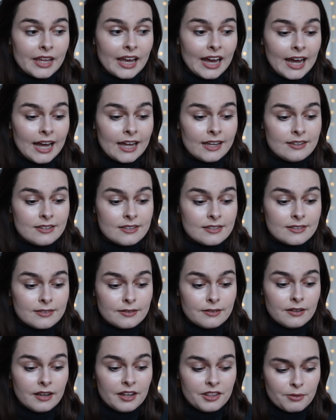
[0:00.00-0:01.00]
And
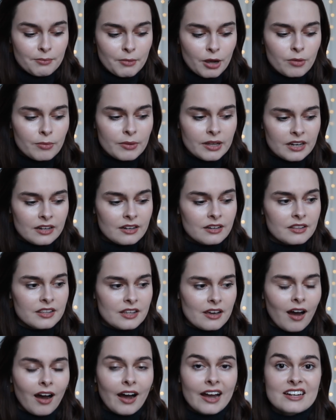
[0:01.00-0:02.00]
at the moment,
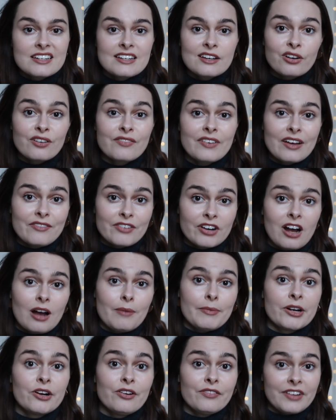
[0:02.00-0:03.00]
the idea of ever
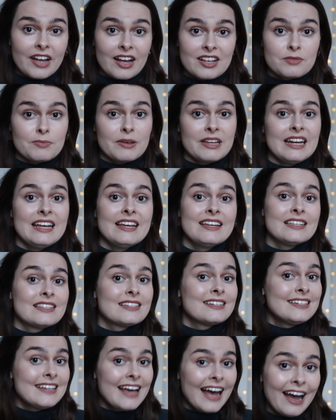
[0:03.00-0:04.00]
coming off Yasmin
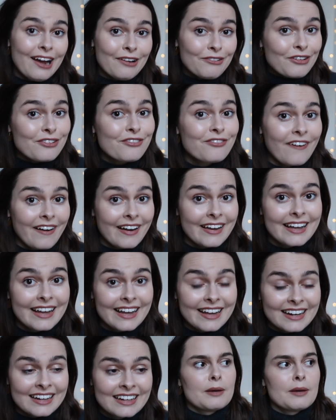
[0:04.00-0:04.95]
is terrifying.